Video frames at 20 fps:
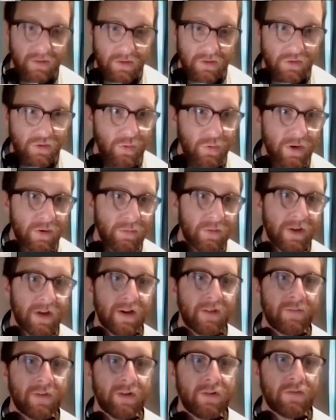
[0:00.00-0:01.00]
So here we
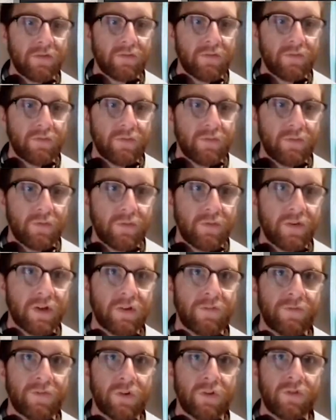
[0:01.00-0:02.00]
have it. We've got a
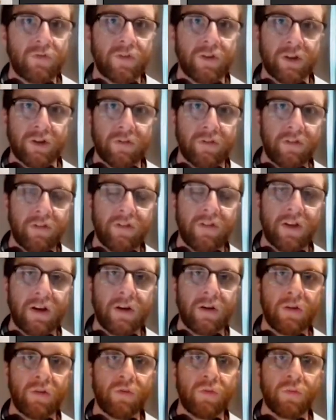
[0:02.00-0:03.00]
first video. This is
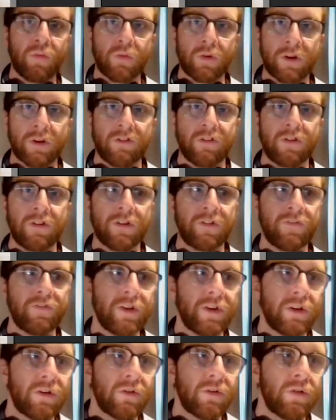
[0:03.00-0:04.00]
how we're going to start the
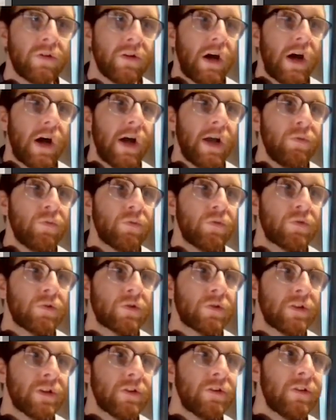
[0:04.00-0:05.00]
video. I will
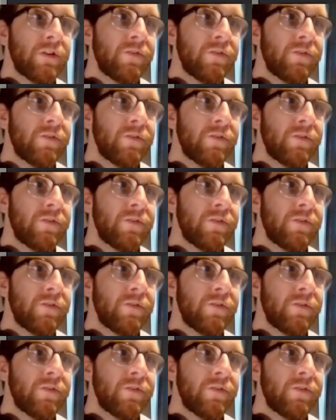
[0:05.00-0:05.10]
click on the